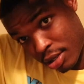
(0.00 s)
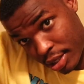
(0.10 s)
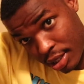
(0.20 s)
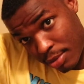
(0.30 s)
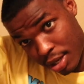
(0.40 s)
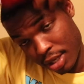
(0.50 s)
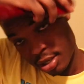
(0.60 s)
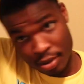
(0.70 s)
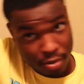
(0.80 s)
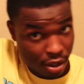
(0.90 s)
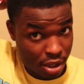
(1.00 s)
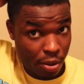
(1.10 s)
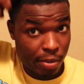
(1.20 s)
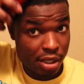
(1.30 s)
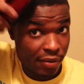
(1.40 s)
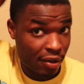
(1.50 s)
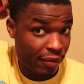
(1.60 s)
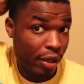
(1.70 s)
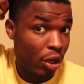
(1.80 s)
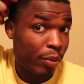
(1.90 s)
Get some money. But that's pretty much it for the
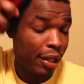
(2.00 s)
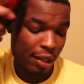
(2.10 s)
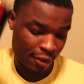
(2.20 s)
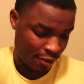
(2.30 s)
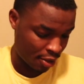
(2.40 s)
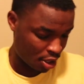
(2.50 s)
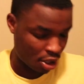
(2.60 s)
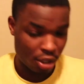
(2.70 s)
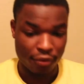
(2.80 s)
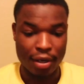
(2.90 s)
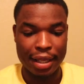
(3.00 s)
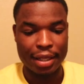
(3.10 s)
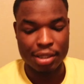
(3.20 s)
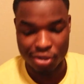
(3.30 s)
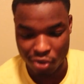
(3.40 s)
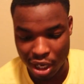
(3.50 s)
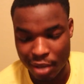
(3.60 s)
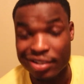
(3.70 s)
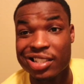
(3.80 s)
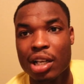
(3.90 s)
video, man. If you like it,
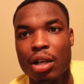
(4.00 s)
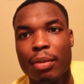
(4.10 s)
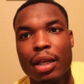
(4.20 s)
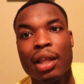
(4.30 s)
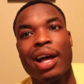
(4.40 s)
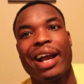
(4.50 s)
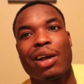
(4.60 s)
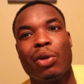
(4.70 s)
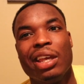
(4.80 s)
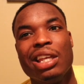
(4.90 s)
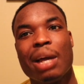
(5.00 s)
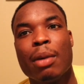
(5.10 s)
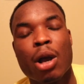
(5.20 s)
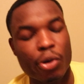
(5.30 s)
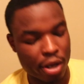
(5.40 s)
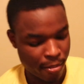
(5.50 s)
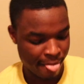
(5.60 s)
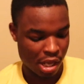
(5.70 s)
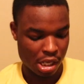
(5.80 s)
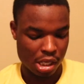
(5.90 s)
subscribe and share it, man. I gotta go eat. I'm hungry.
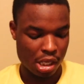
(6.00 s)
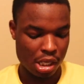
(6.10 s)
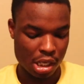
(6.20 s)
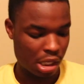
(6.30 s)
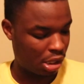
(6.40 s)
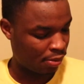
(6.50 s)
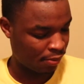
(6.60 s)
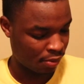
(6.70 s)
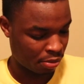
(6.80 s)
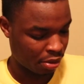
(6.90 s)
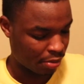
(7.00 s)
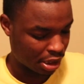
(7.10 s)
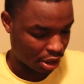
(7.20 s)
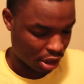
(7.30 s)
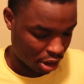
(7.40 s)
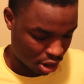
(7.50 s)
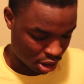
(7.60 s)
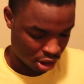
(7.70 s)
And pretty much it, y'all.